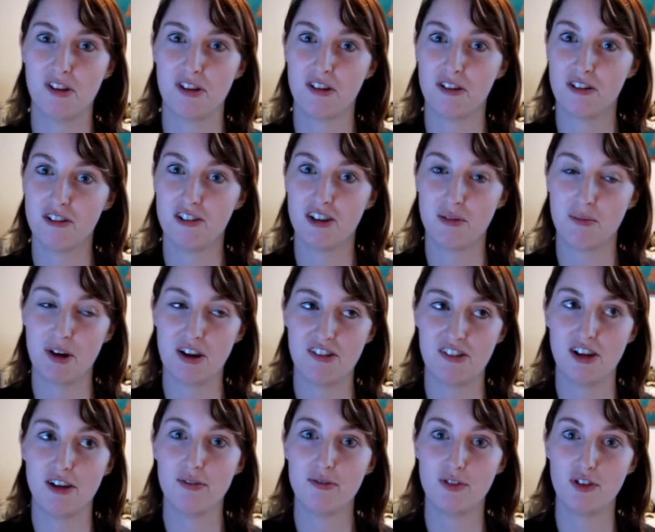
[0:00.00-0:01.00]
including
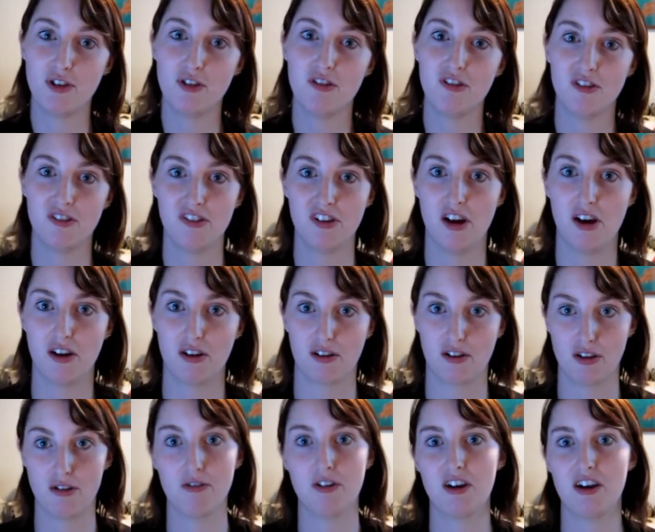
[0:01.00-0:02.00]
myself, use hot
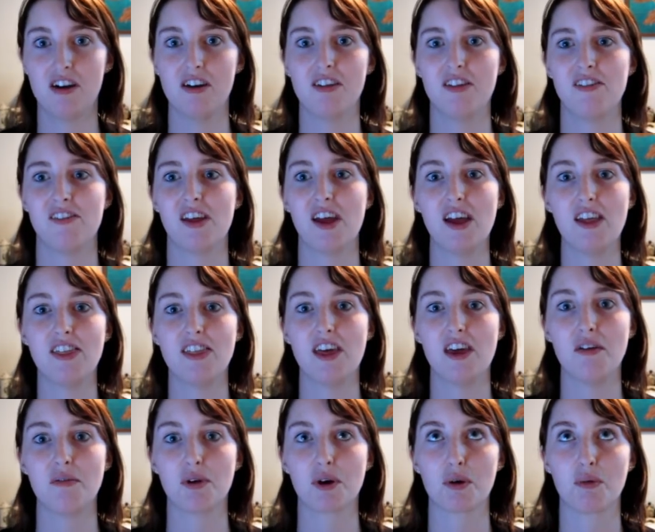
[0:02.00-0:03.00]
glue guns and
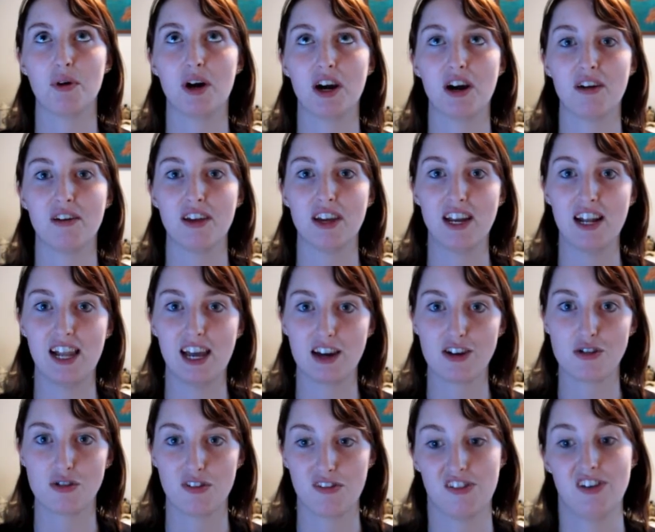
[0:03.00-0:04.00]
they require
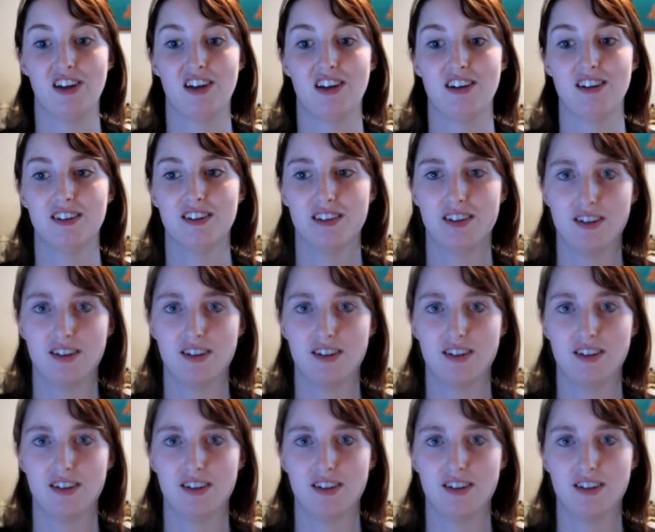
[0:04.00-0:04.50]
electricity.